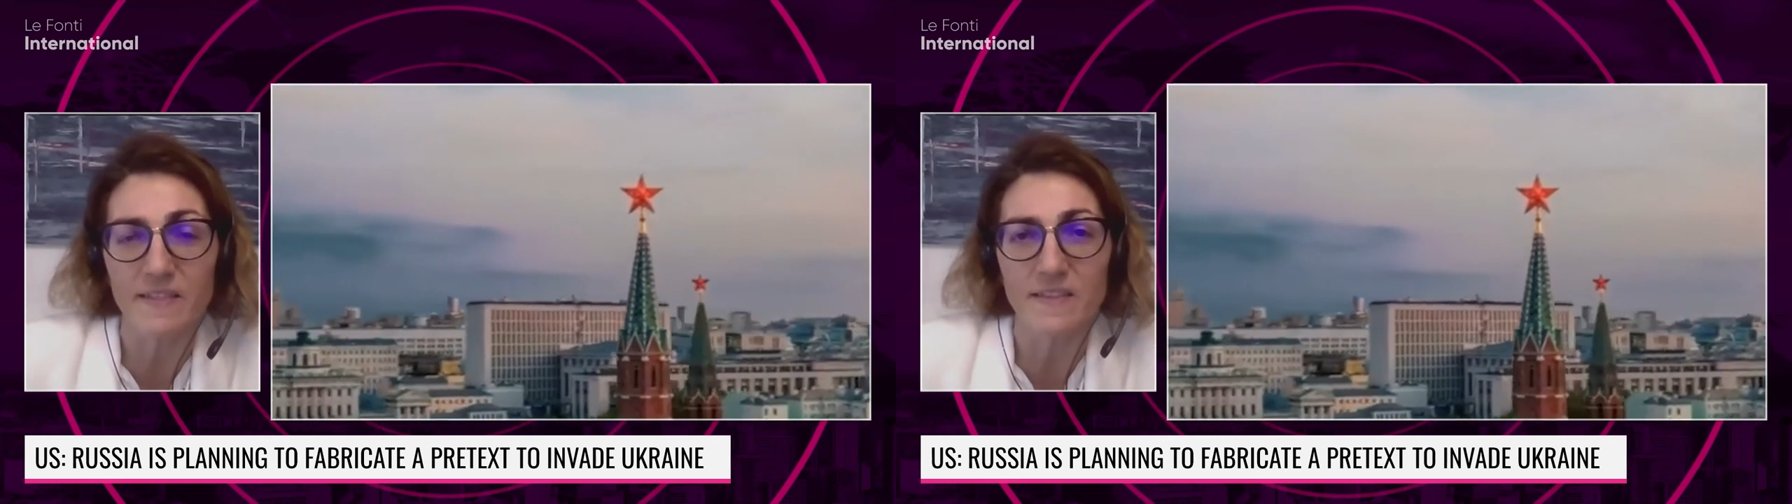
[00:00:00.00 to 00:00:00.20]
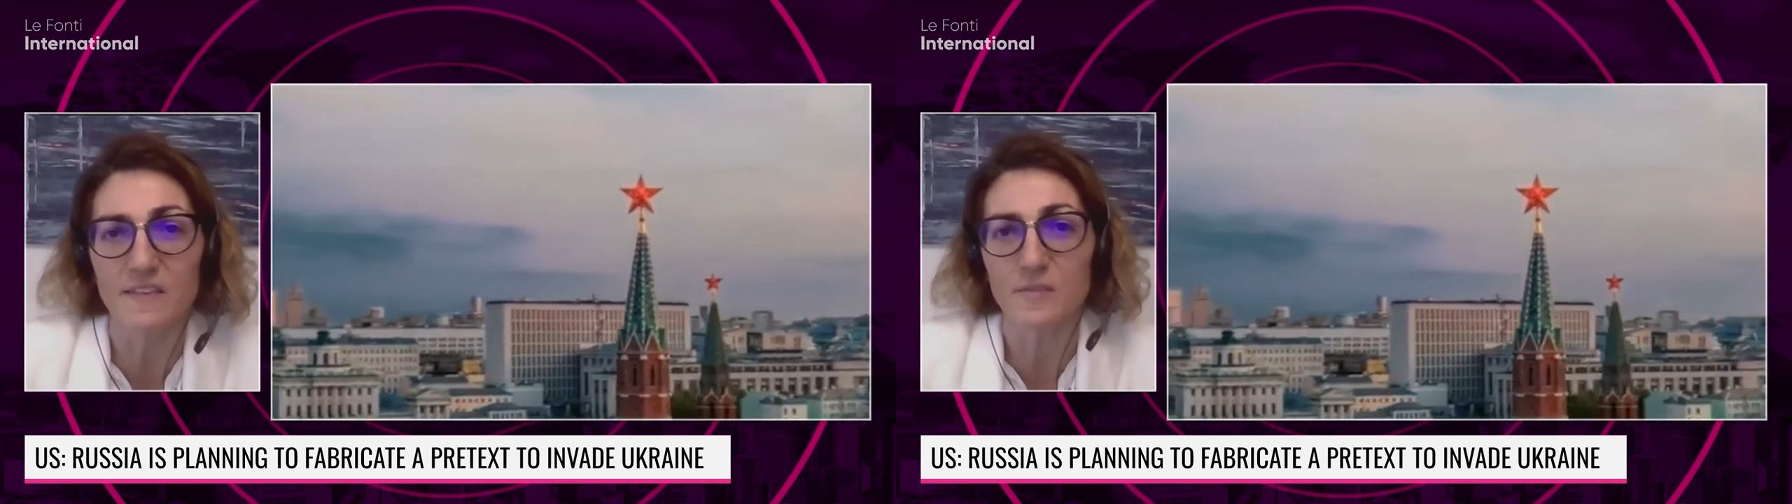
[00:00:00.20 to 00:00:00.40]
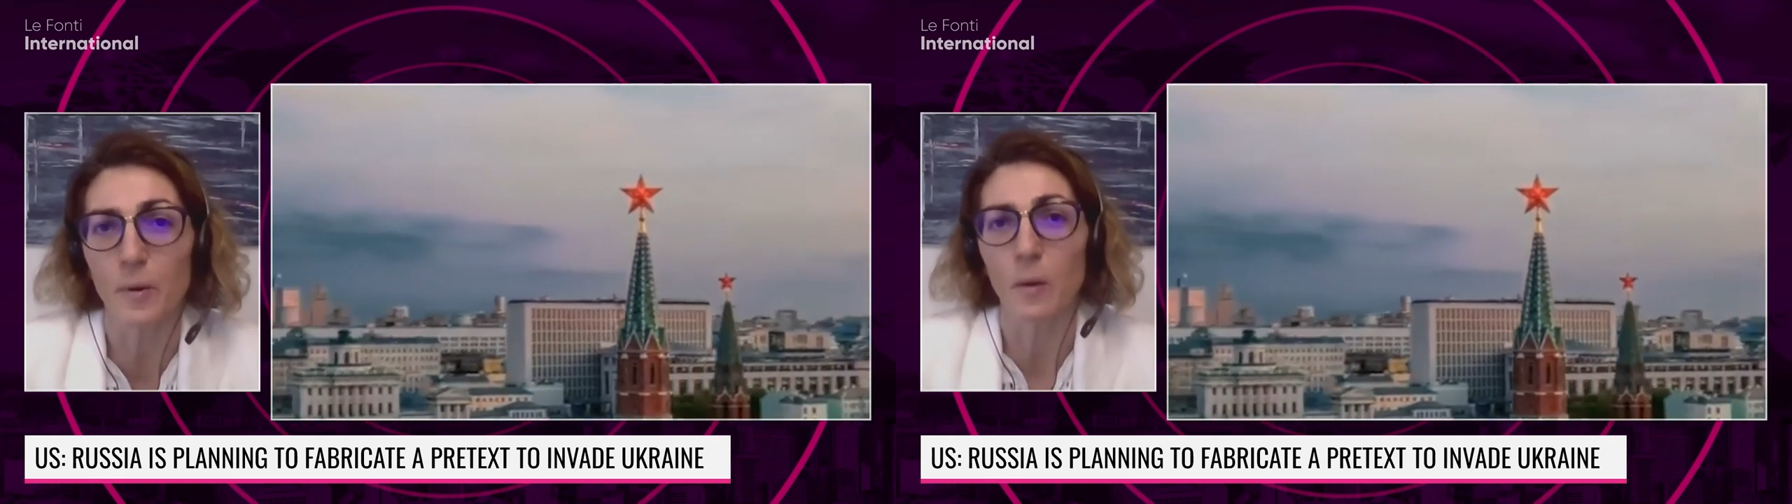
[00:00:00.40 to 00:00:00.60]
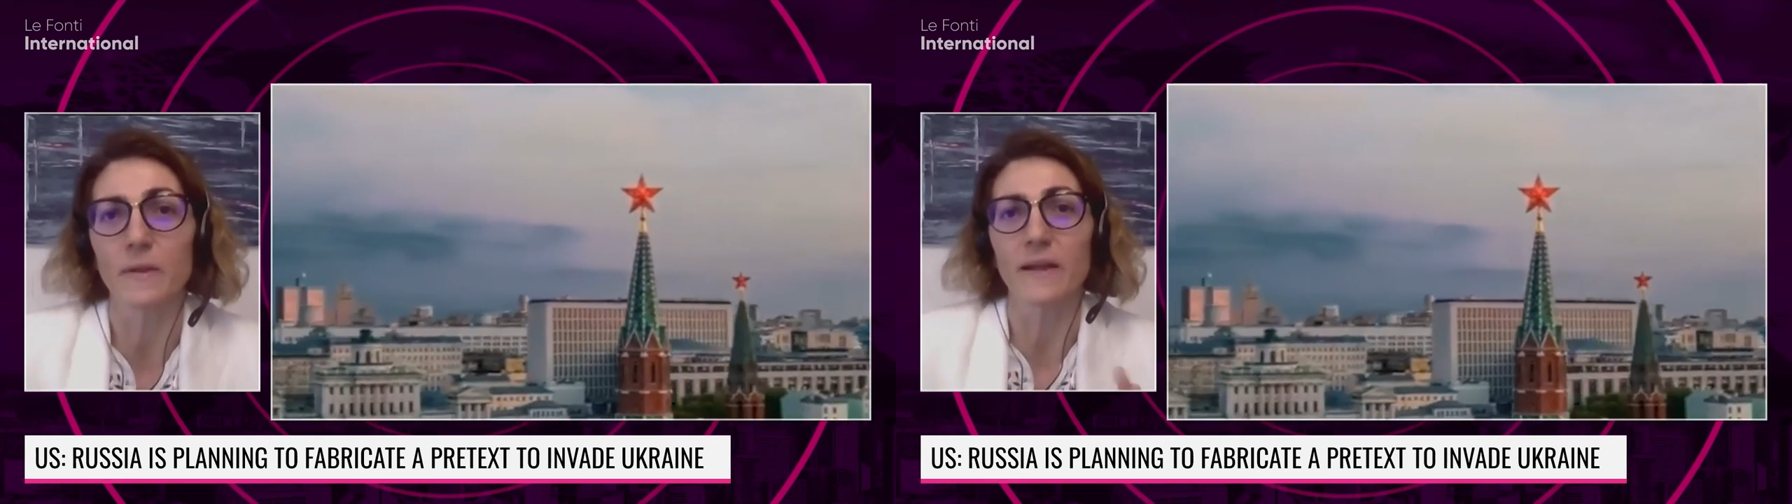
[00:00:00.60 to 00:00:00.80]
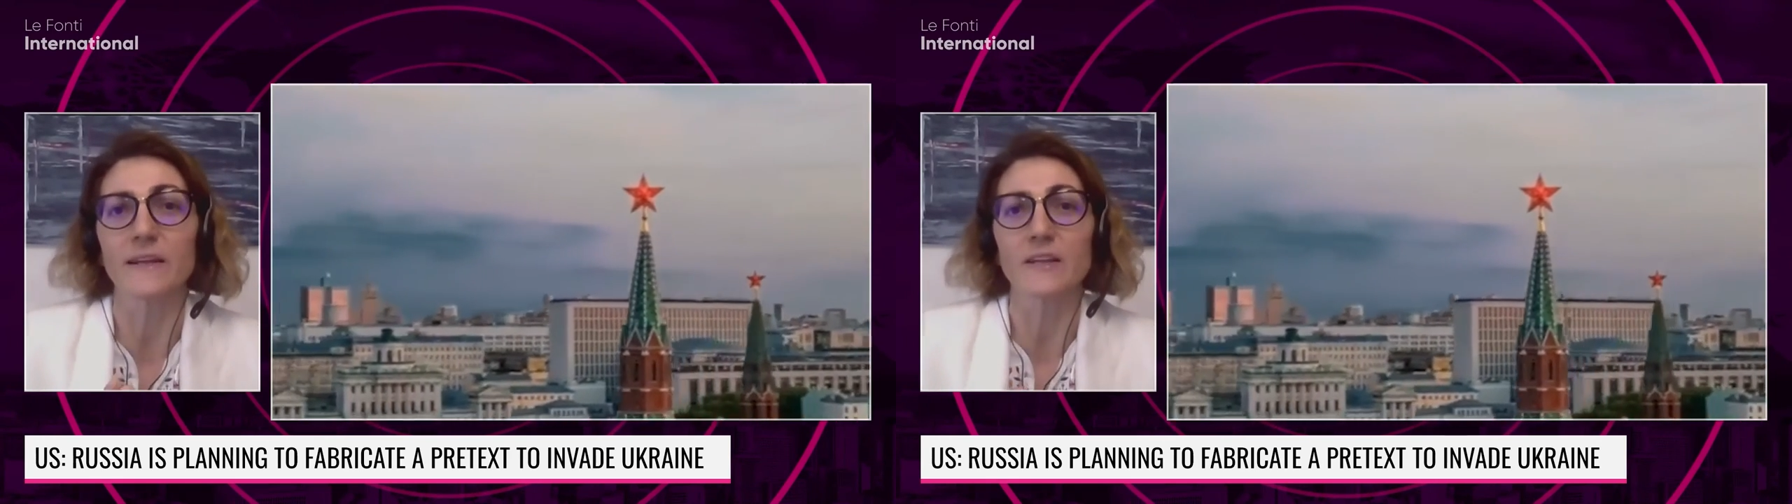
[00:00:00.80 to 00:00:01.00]
this is
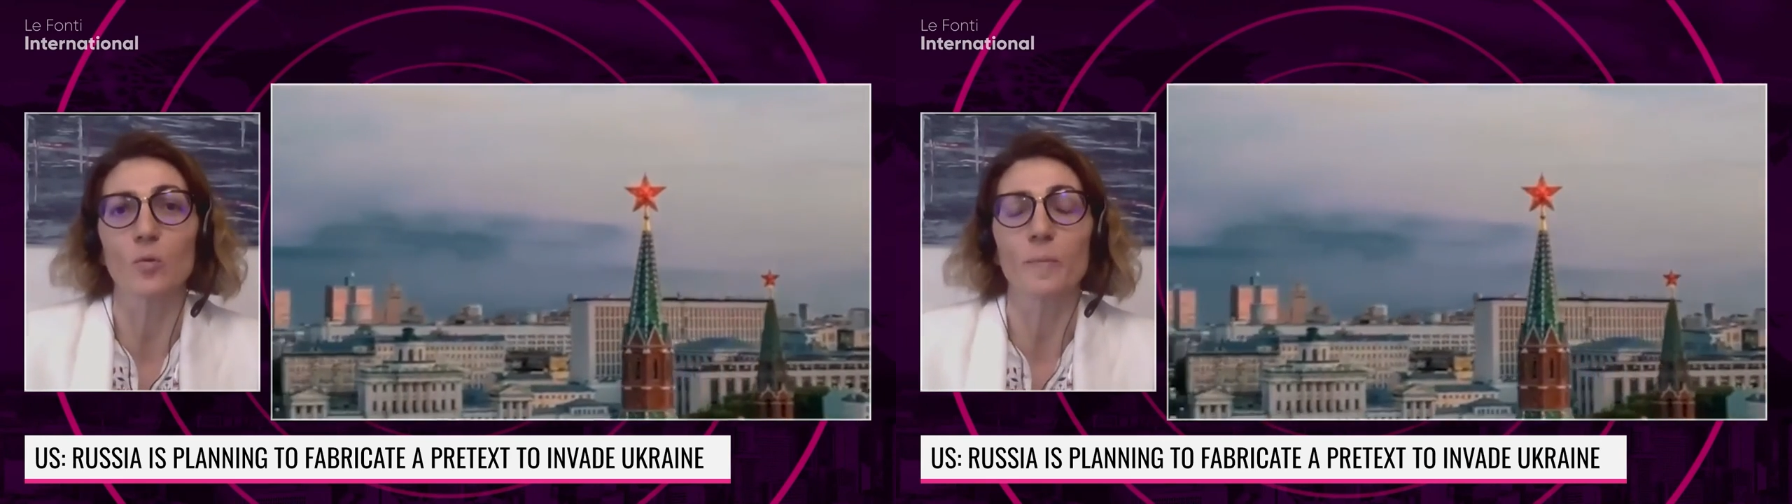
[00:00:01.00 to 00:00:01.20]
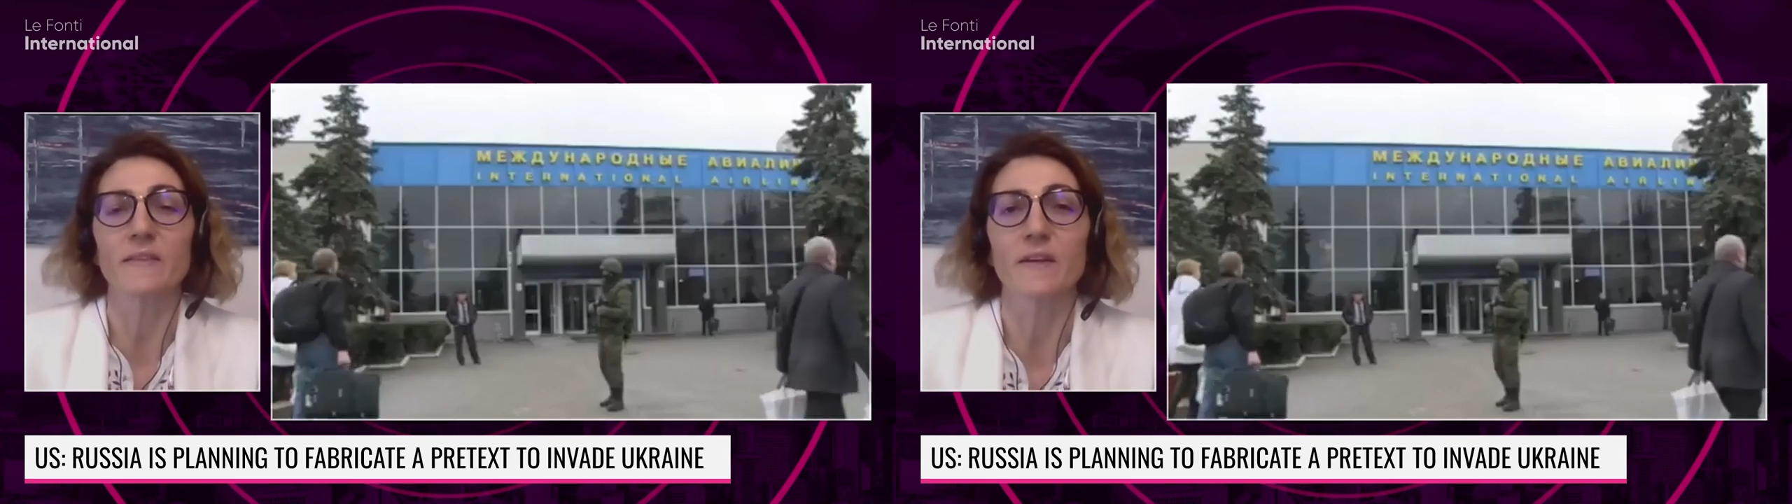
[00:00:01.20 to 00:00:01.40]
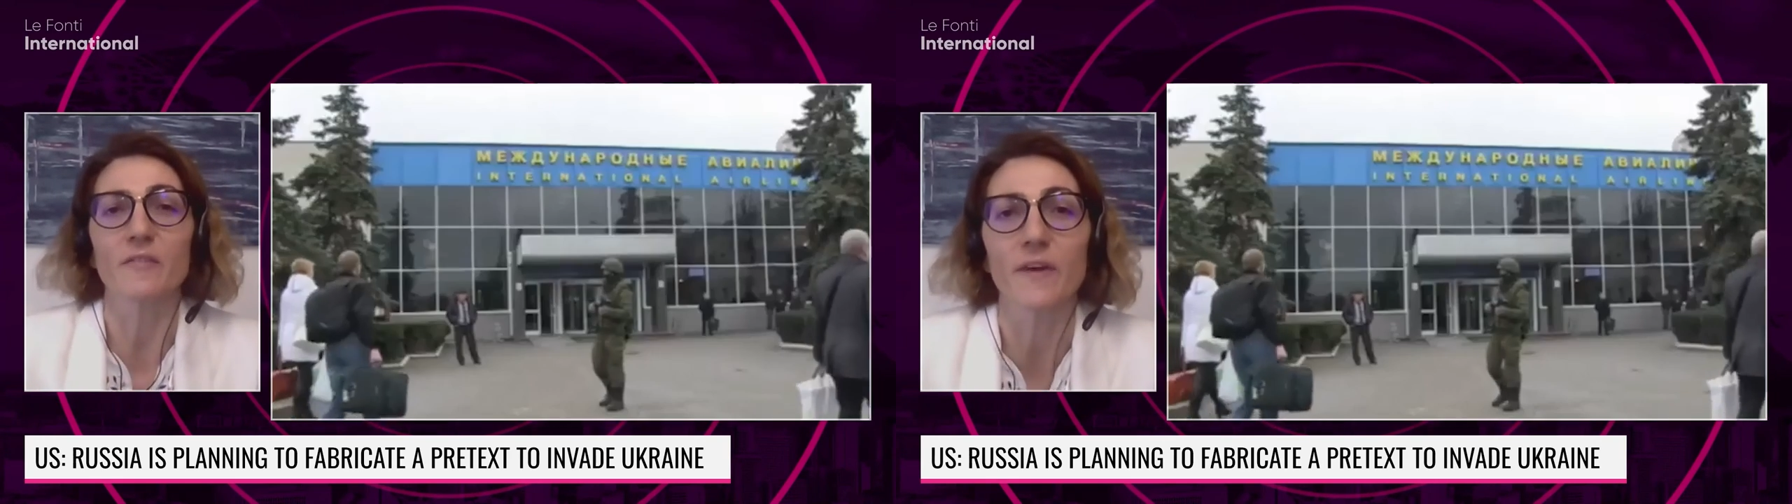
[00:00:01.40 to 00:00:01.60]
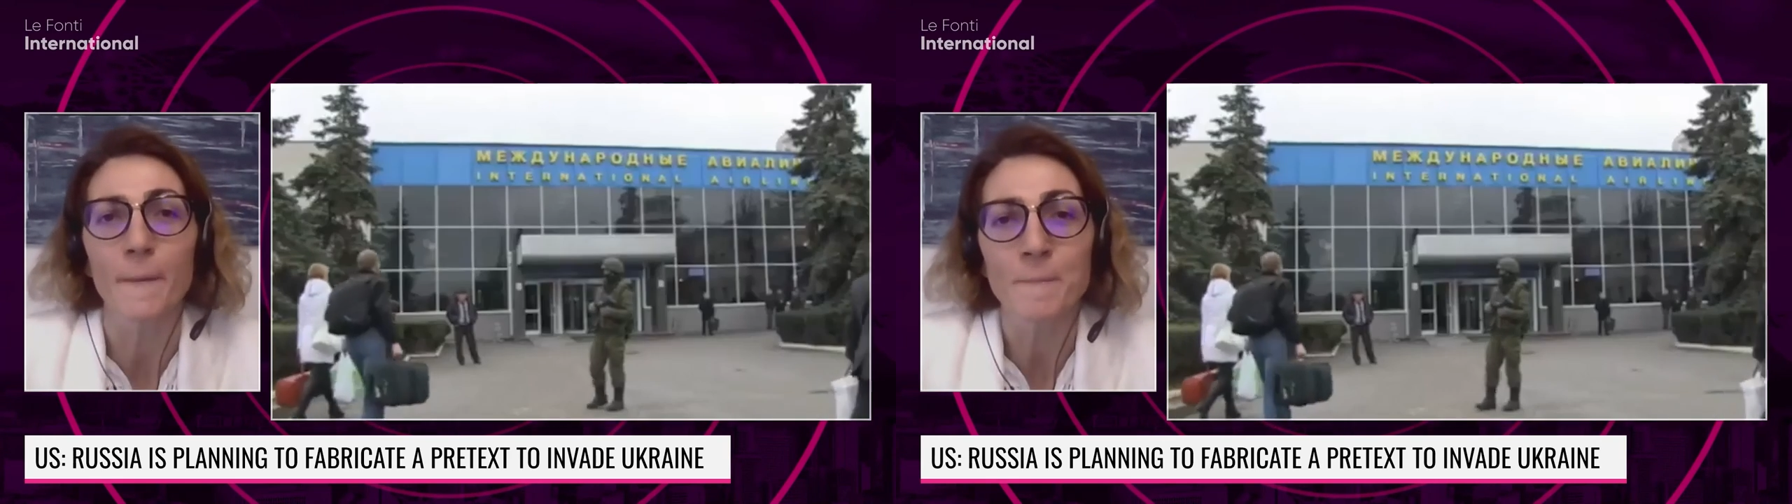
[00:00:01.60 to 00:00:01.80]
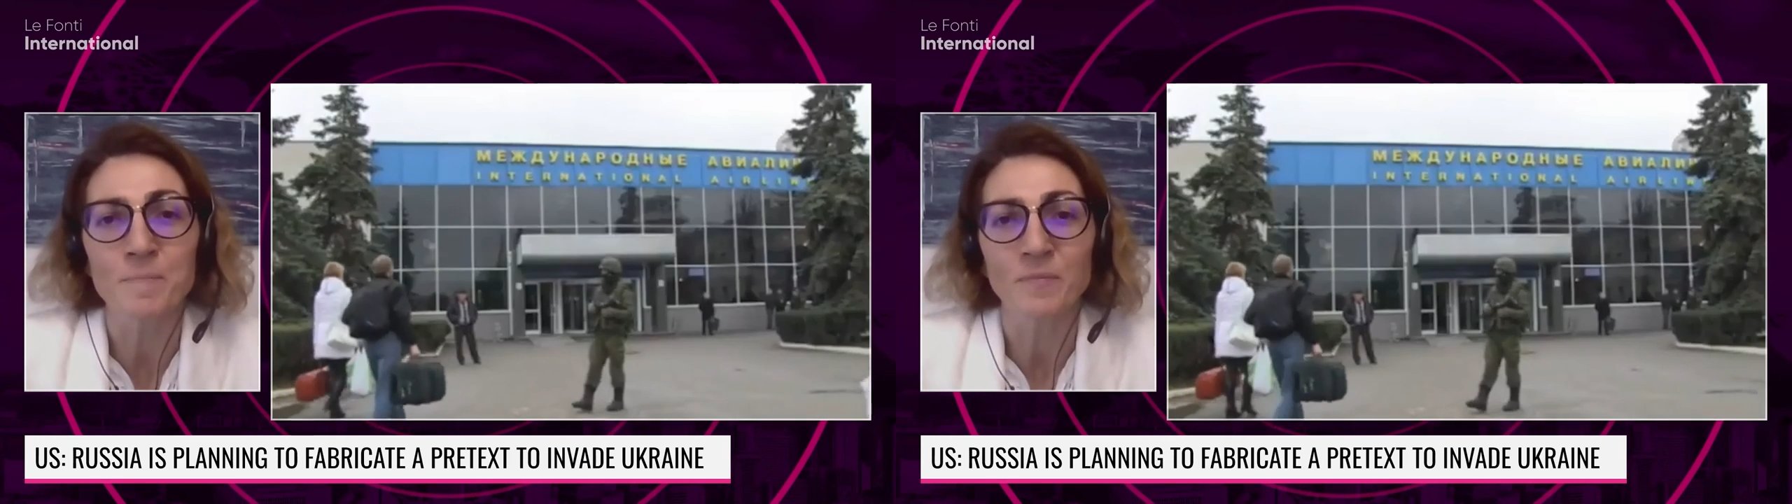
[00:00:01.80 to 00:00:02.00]
probably a little bit of a